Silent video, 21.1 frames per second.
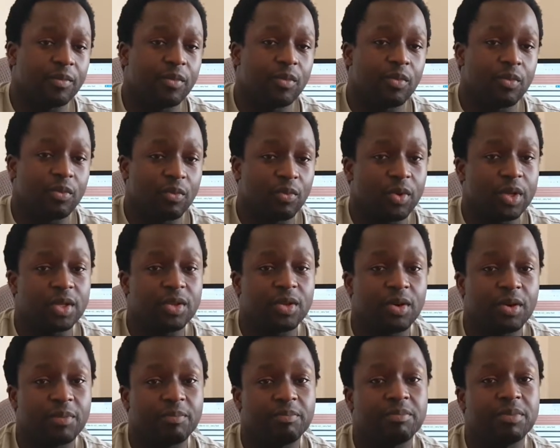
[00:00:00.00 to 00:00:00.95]
when
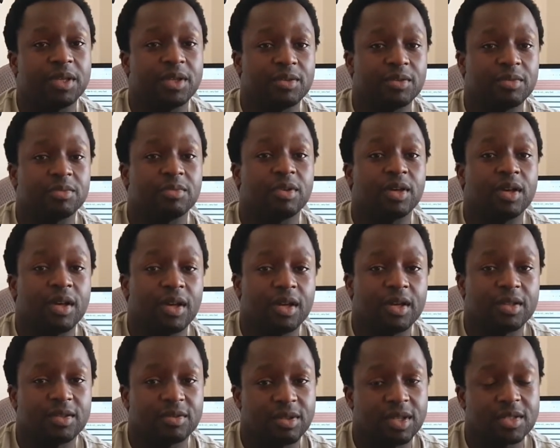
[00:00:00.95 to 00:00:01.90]
you're being
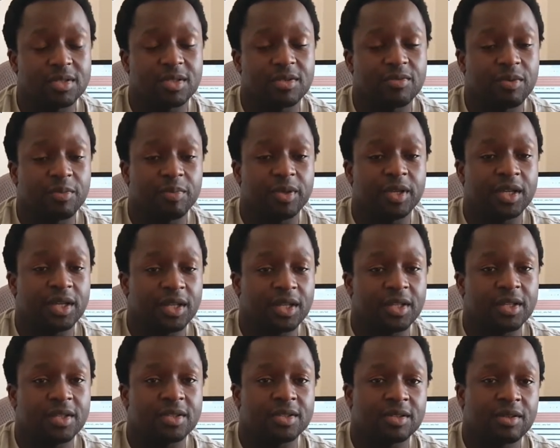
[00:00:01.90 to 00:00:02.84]
tested for
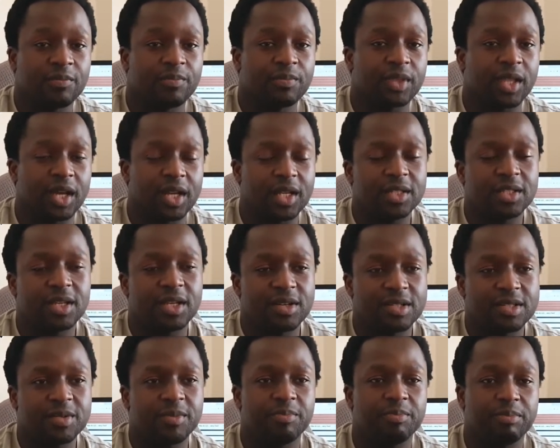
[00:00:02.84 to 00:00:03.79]
PEDs. And there is
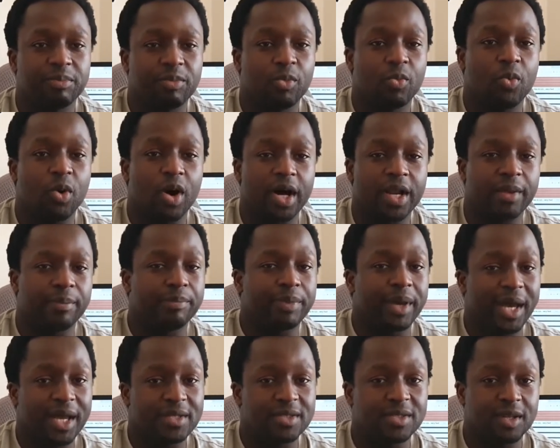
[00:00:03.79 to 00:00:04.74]
a WADA
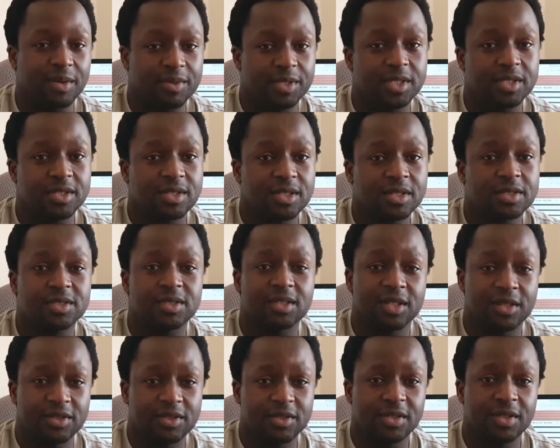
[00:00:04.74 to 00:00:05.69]
banned substances
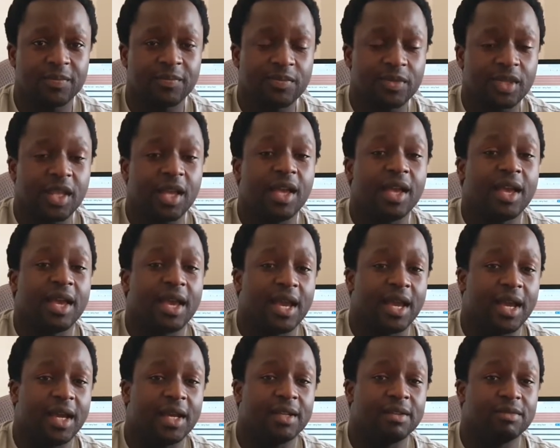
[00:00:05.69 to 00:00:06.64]
list,
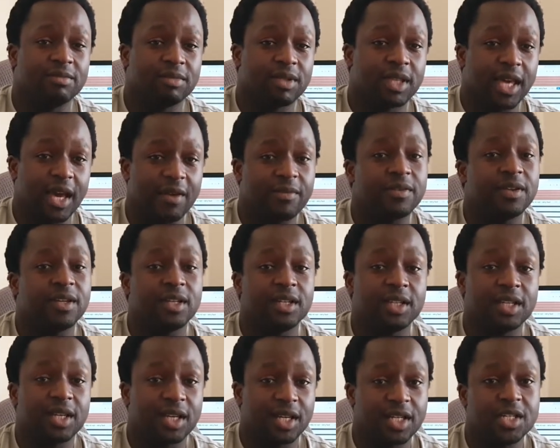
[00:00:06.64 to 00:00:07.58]
and caffeine
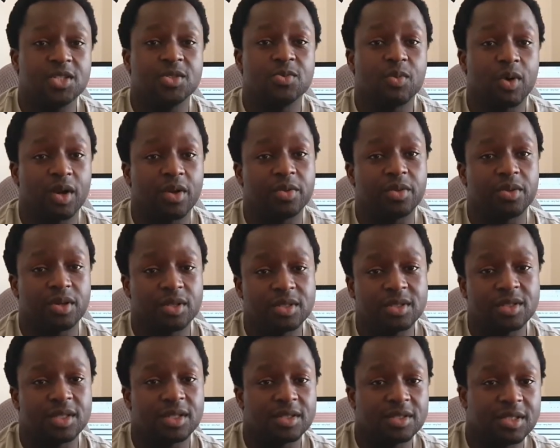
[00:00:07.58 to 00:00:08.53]
is one of those
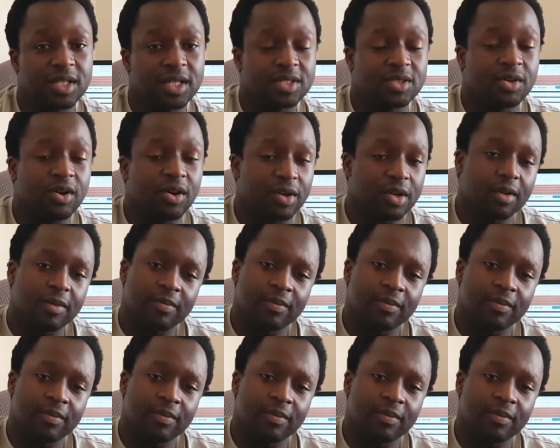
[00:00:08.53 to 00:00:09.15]
things that's on it.